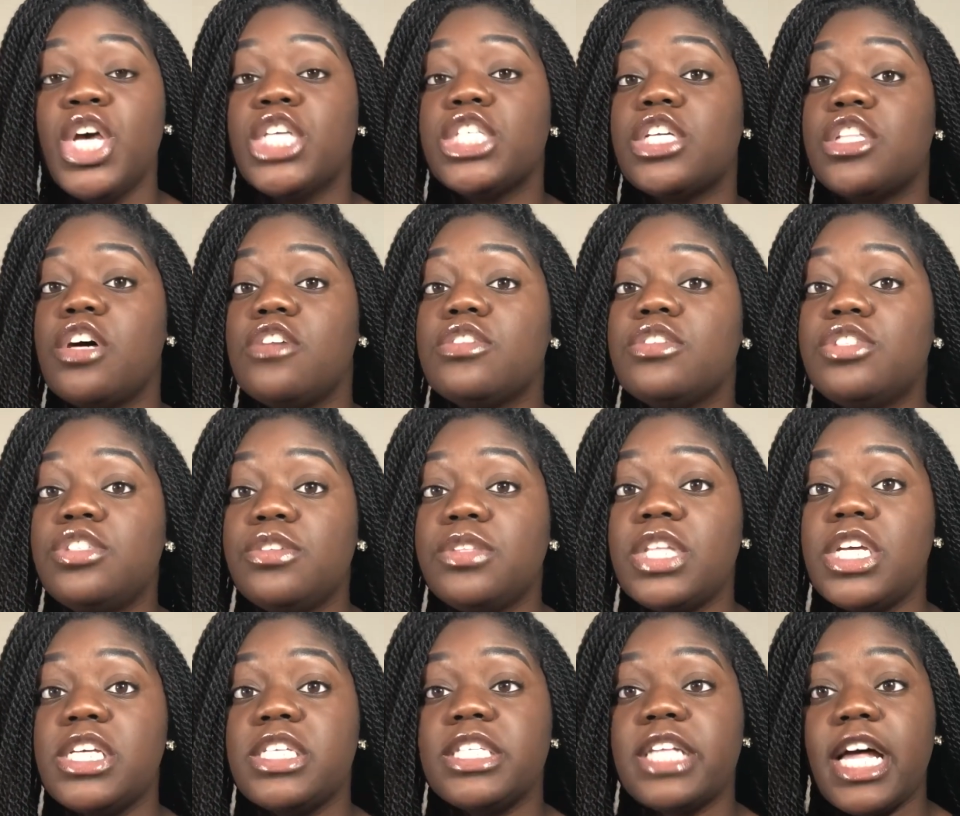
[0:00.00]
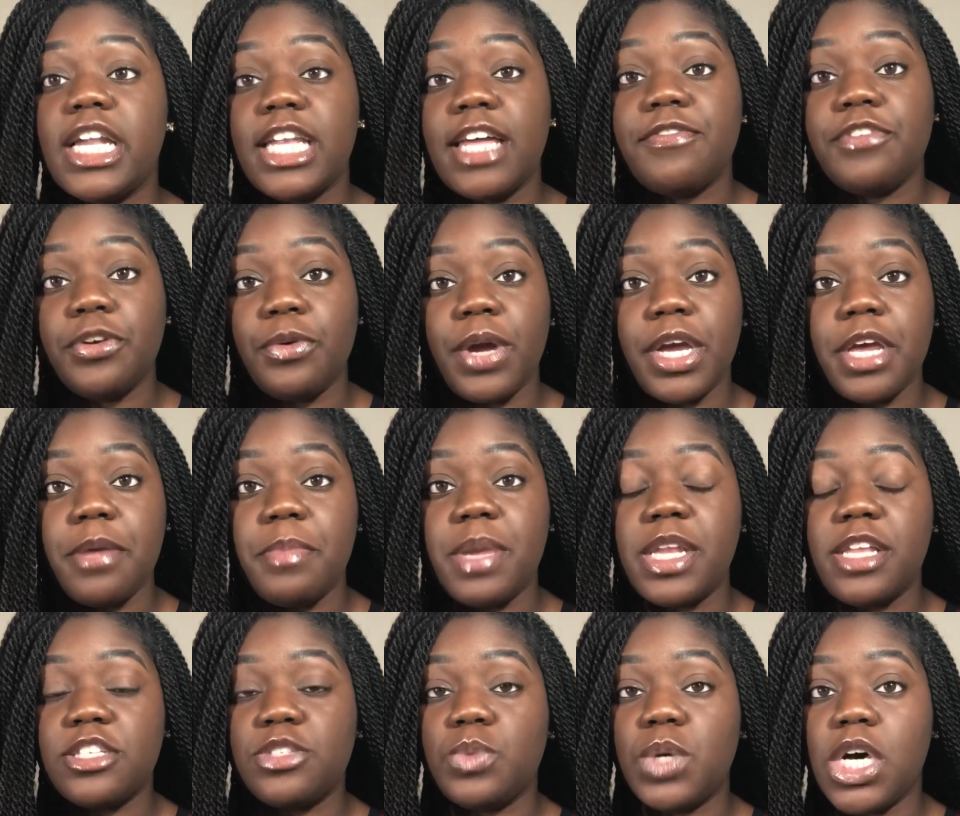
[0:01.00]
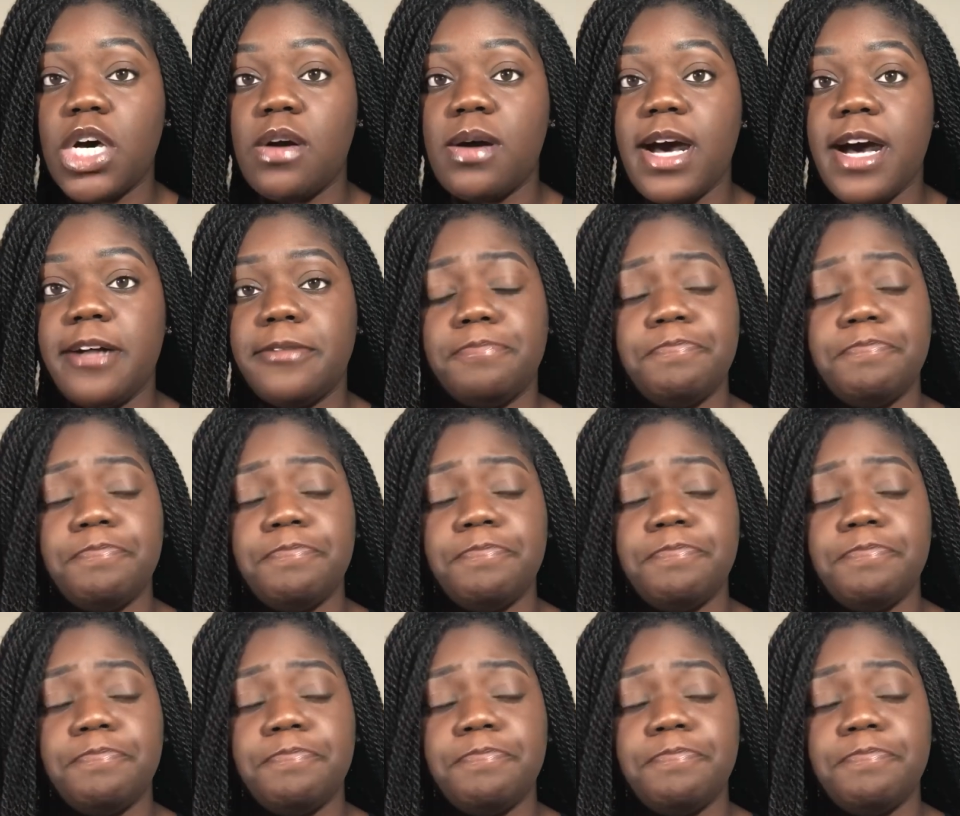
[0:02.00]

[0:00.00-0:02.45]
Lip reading: So those are 2 things that I definitely recommend as well.